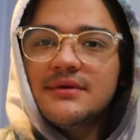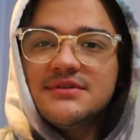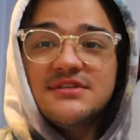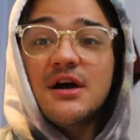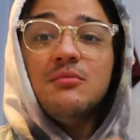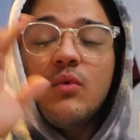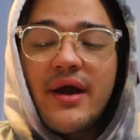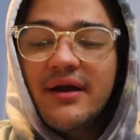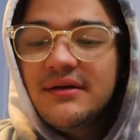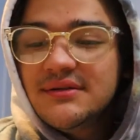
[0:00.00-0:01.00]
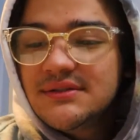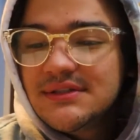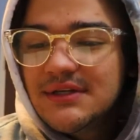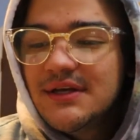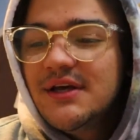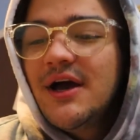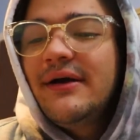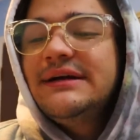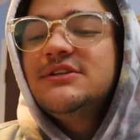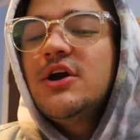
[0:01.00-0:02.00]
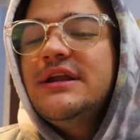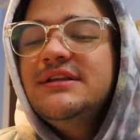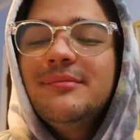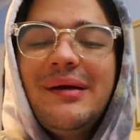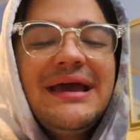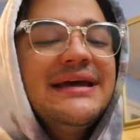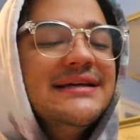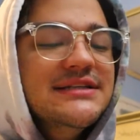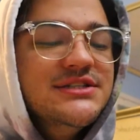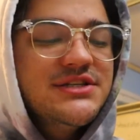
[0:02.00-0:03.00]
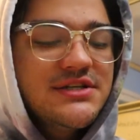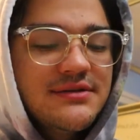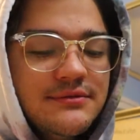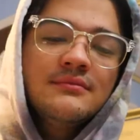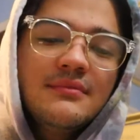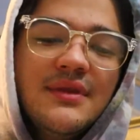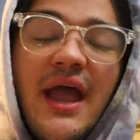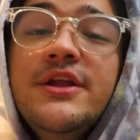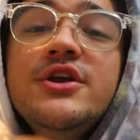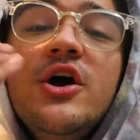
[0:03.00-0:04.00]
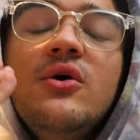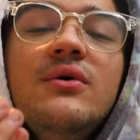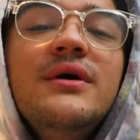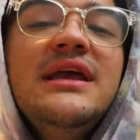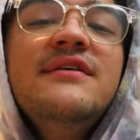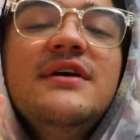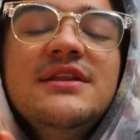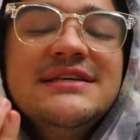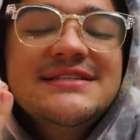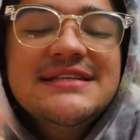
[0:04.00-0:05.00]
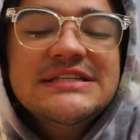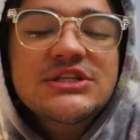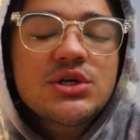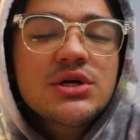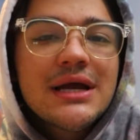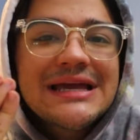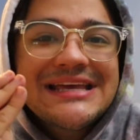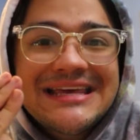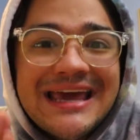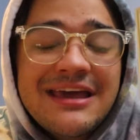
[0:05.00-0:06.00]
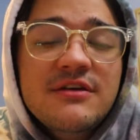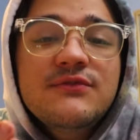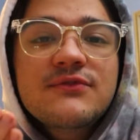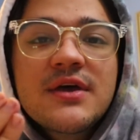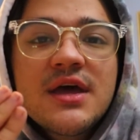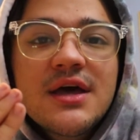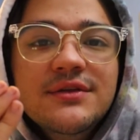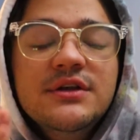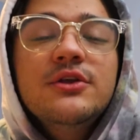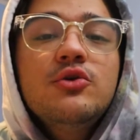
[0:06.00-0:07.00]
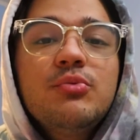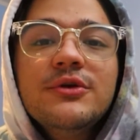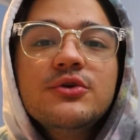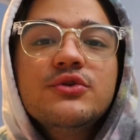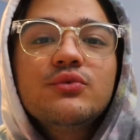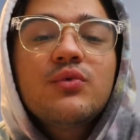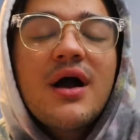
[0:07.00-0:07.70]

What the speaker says: somewhere. All right, turning the page. And you know, even the sister gave the little brother the